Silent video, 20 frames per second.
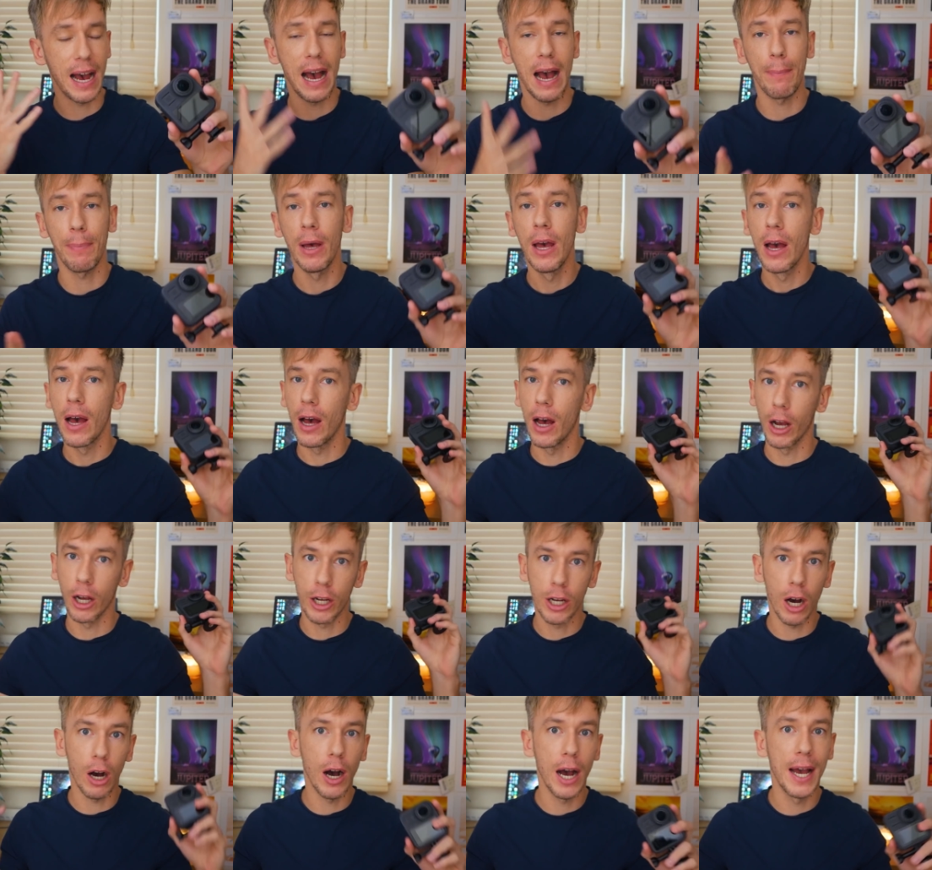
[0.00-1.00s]
app, a
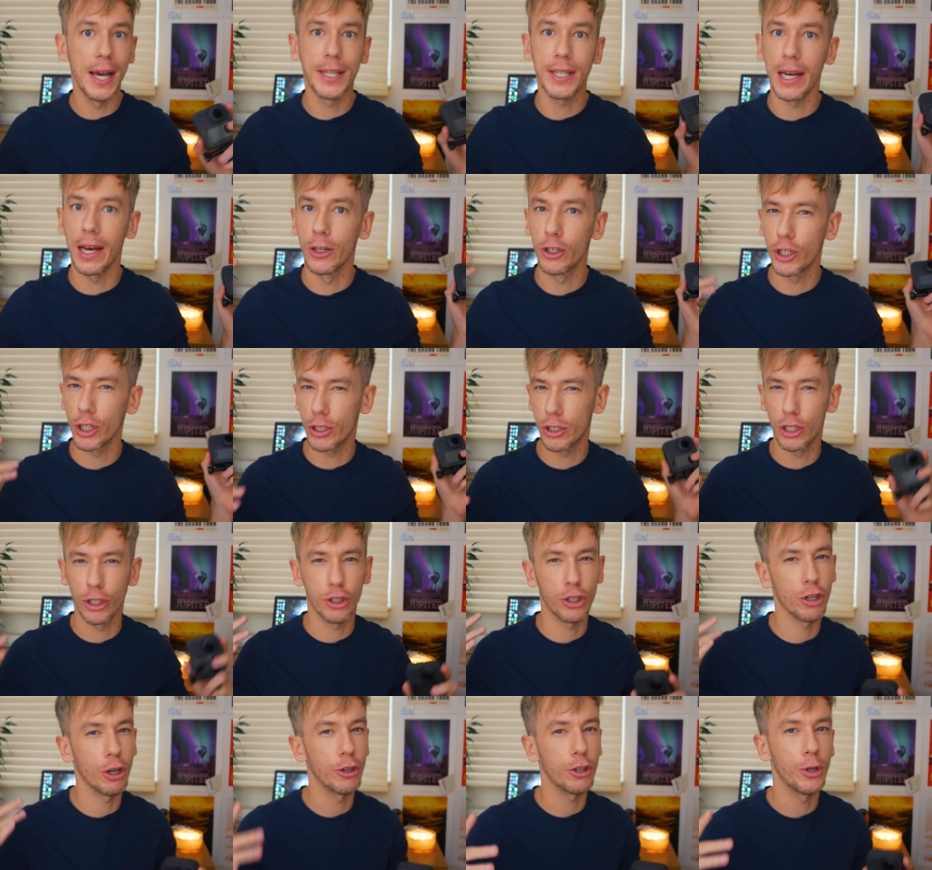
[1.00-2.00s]
guide, and just to
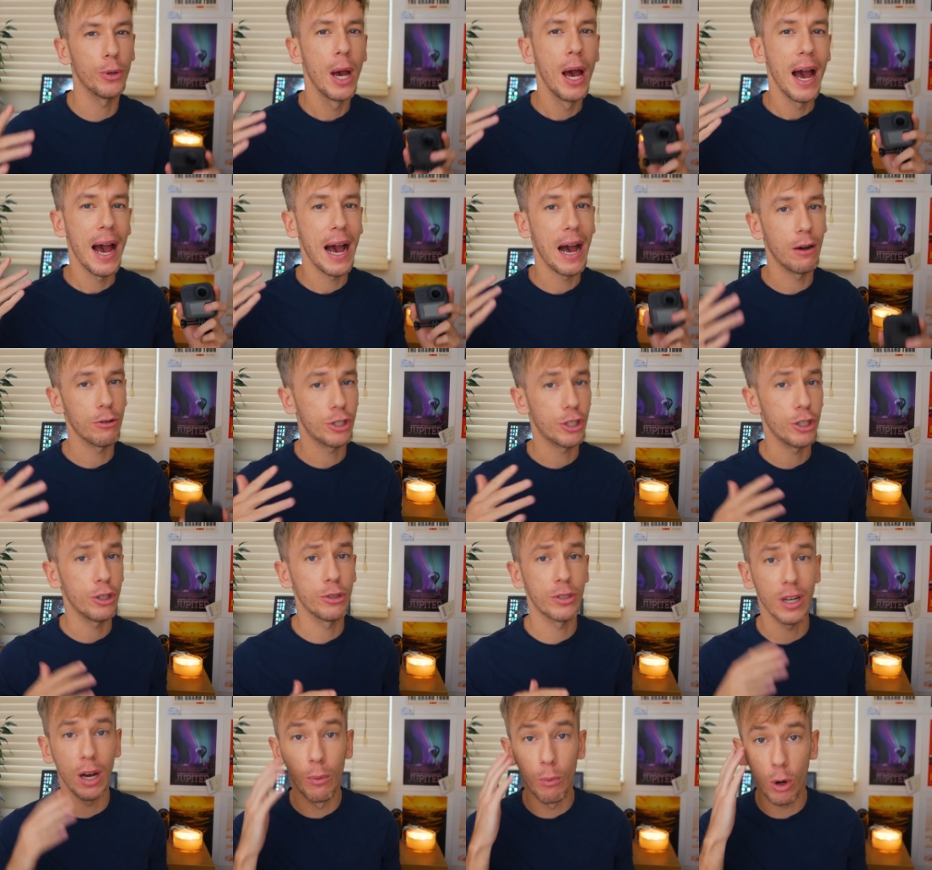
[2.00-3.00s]
show you how to
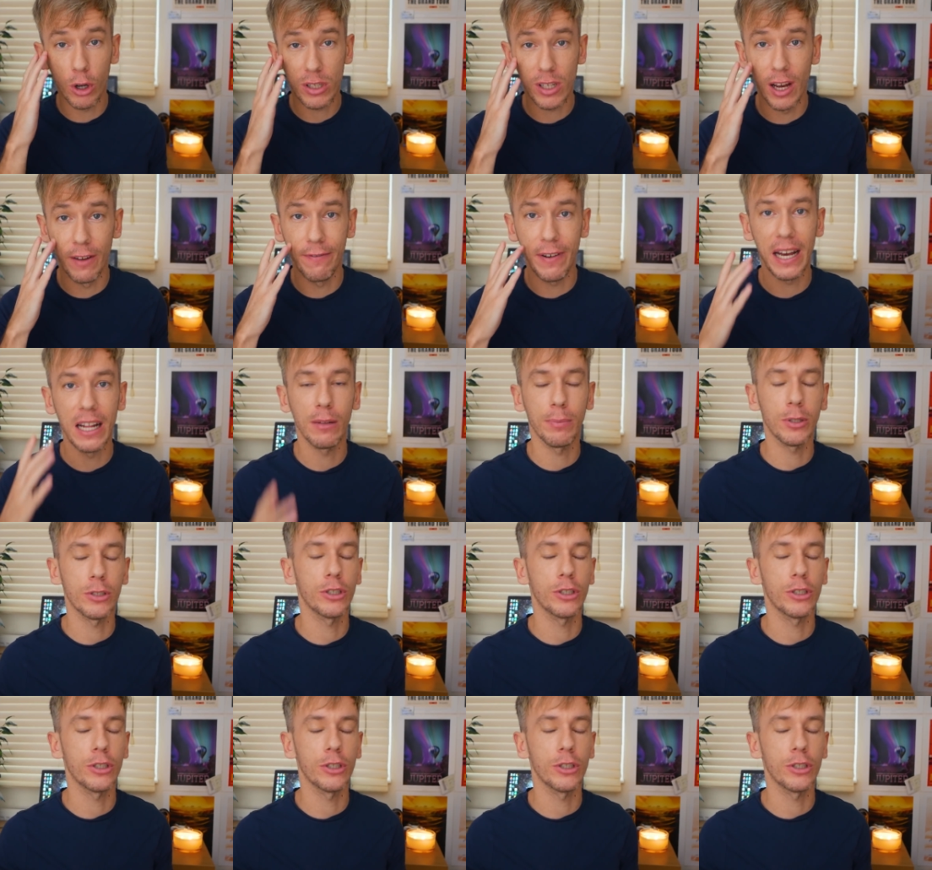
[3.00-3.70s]
use it and what's available.